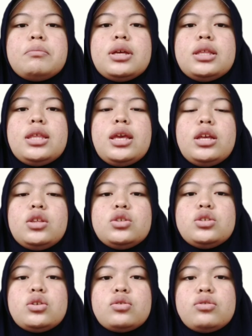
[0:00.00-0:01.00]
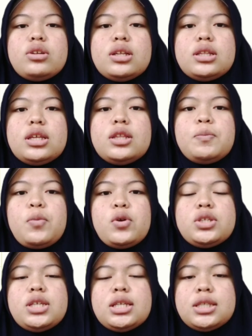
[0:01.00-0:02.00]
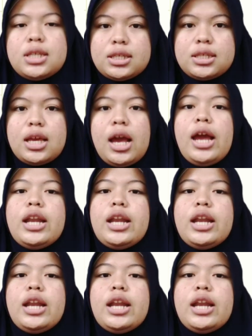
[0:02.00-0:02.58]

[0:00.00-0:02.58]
but interrelated processes,